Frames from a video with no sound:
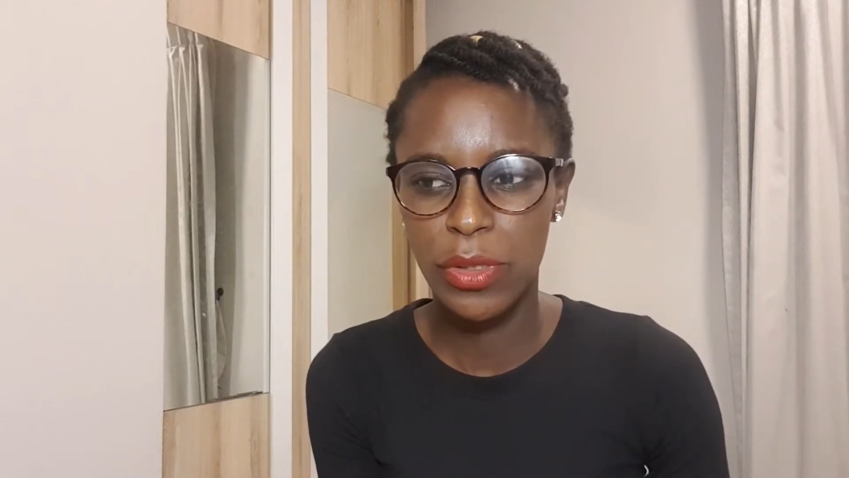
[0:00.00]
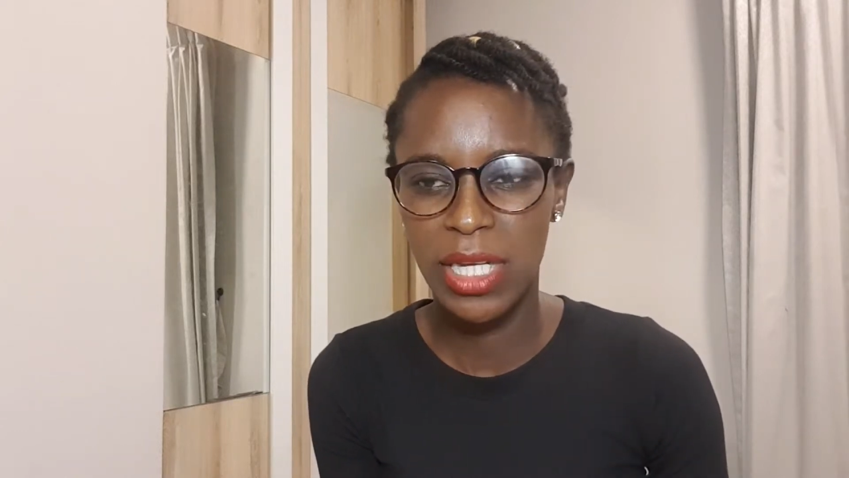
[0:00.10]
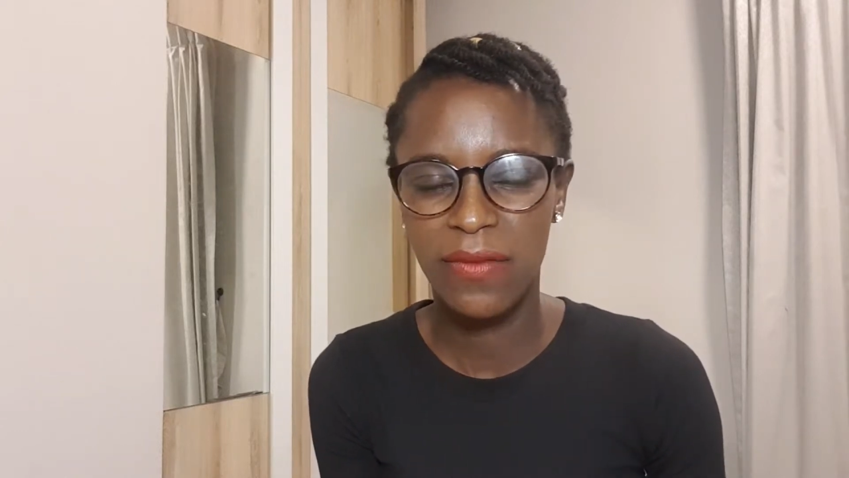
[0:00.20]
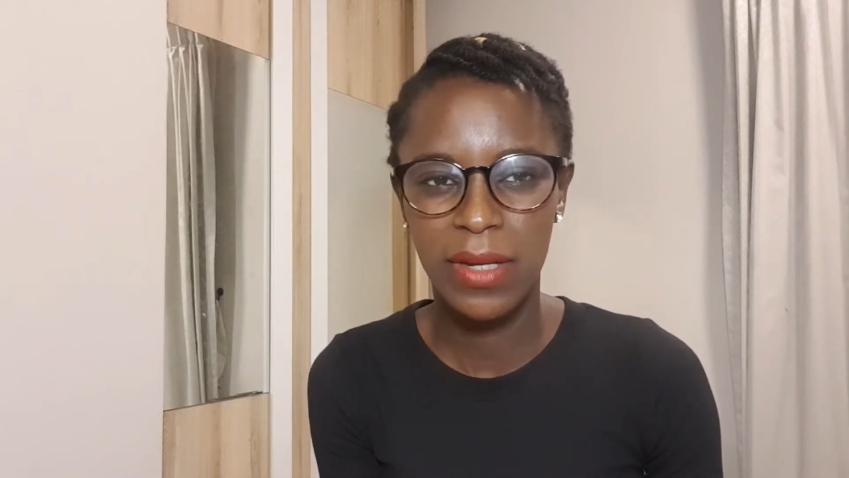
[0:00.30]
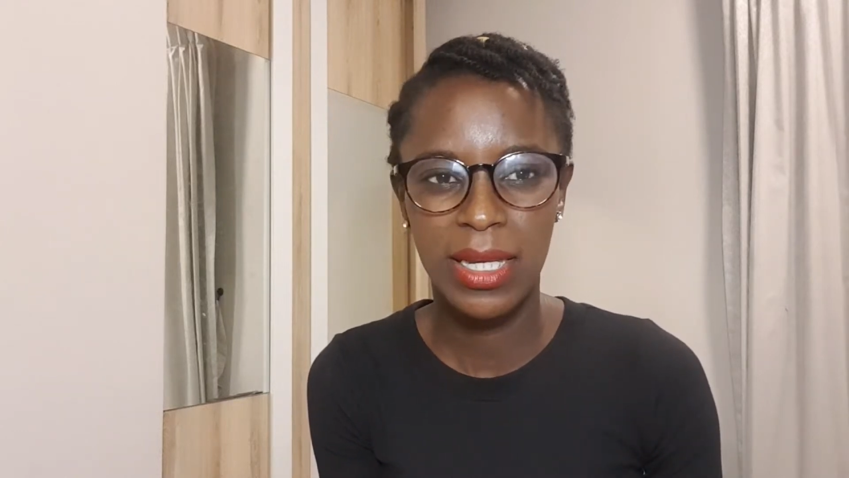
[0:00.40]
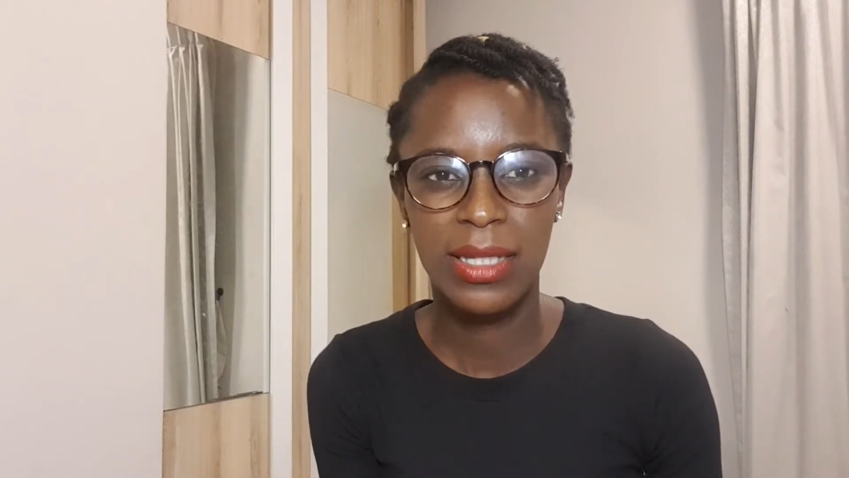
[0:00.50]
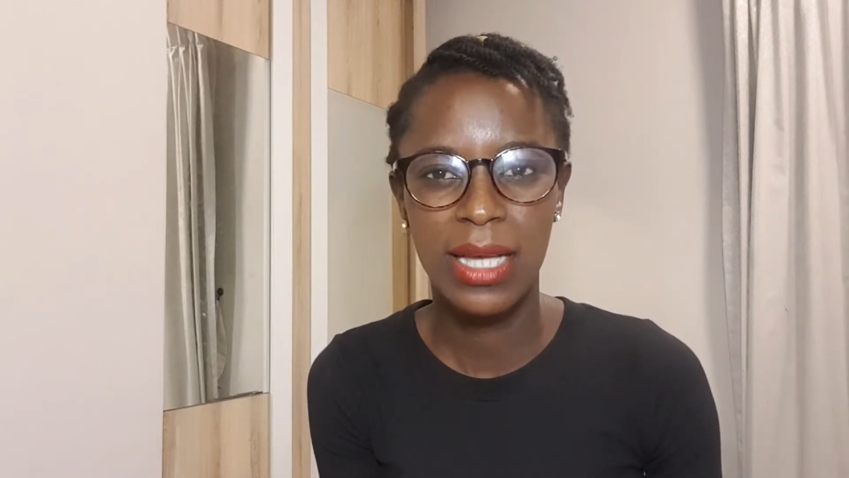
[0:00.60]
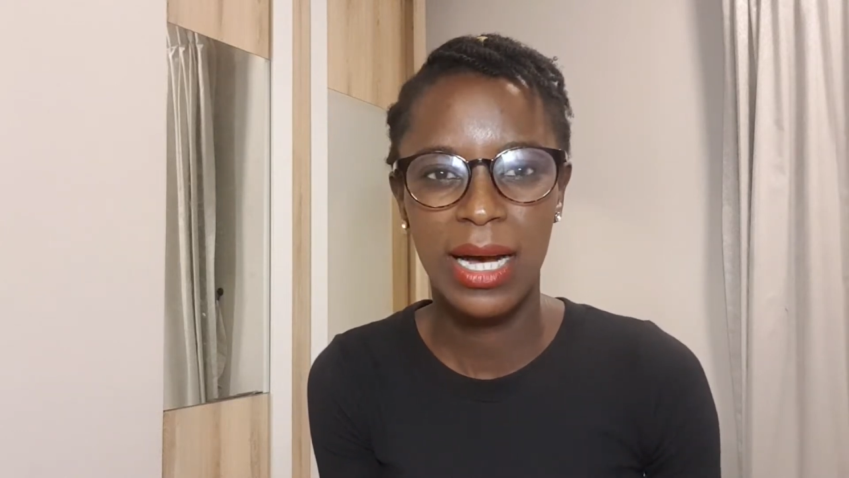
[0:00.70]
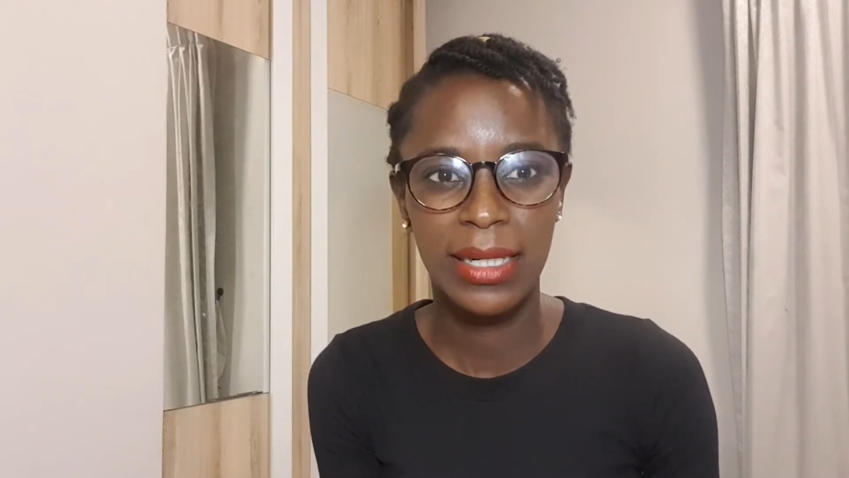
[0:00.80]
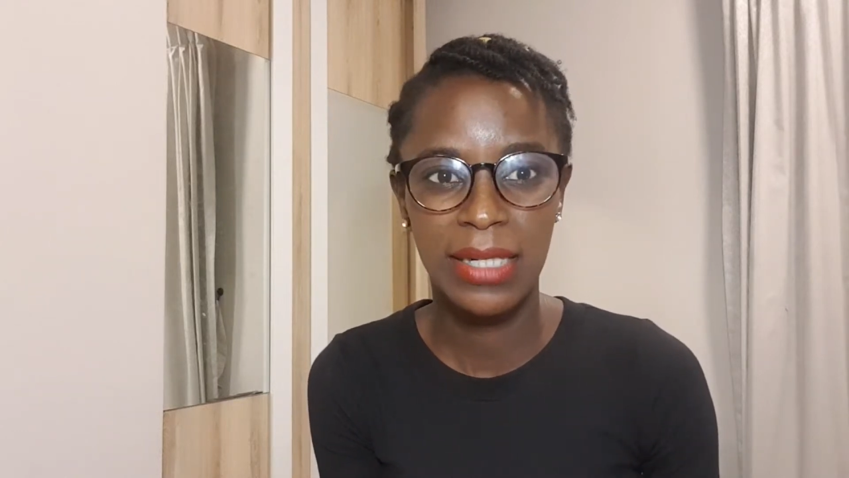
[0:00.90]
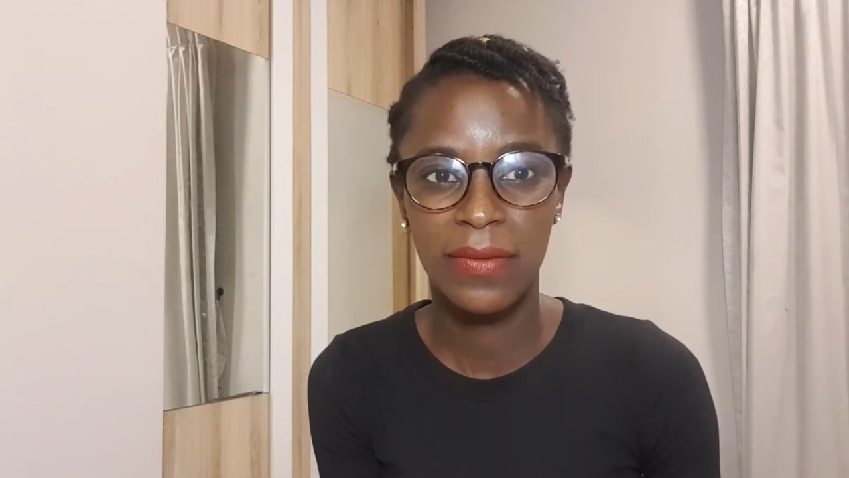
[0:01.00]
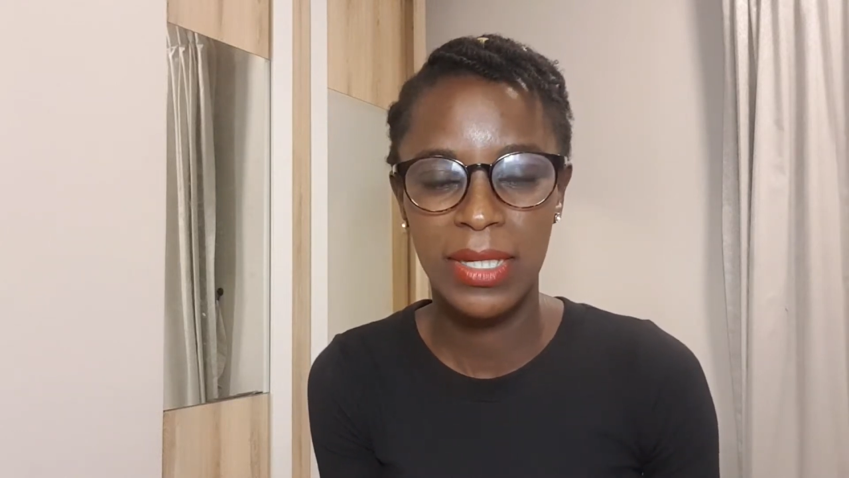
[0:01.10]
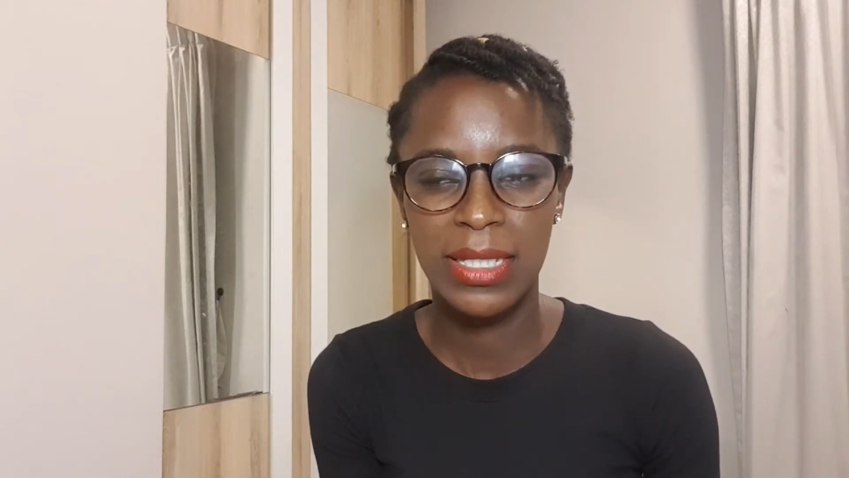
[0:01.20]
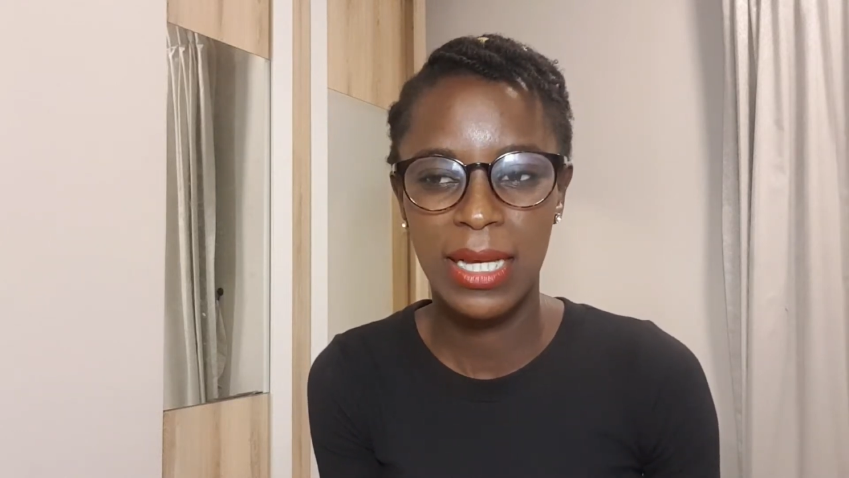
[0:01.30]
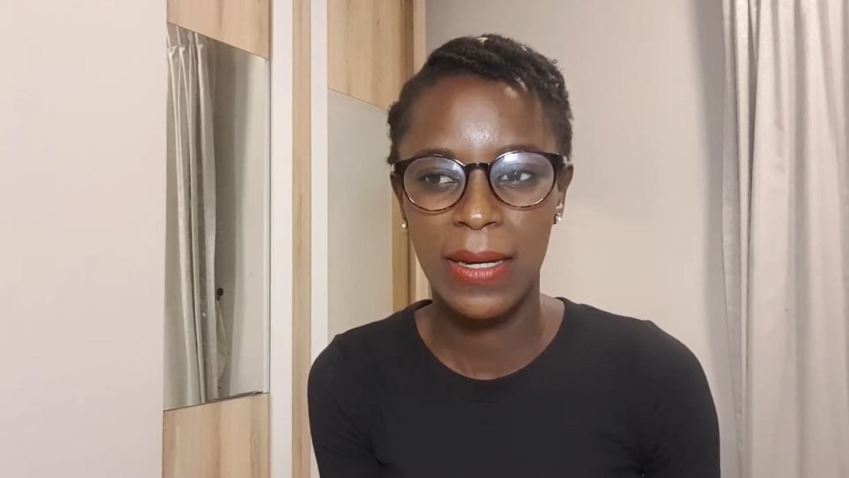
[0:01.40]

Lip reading: Netflix,